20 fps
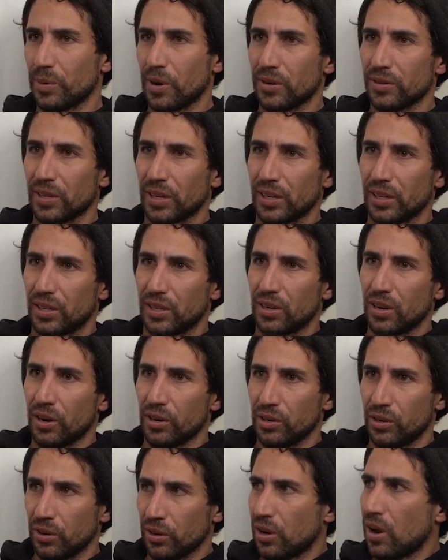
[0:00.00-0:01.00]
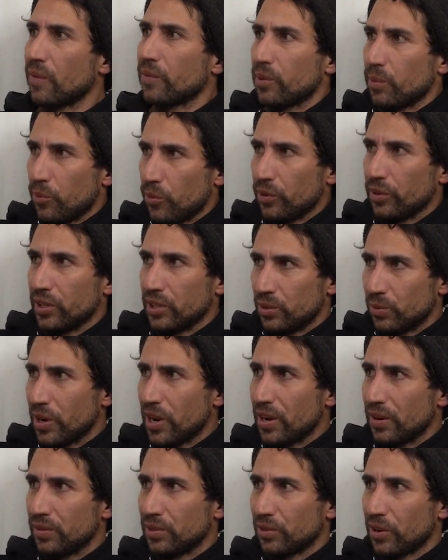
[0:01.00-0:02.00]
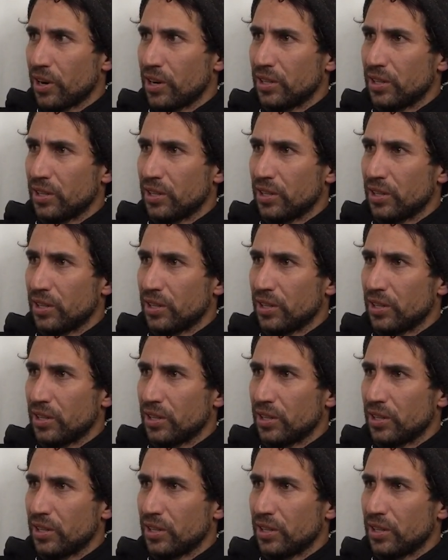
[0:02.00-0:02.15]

but I was like, are you comfortable in these waves, right?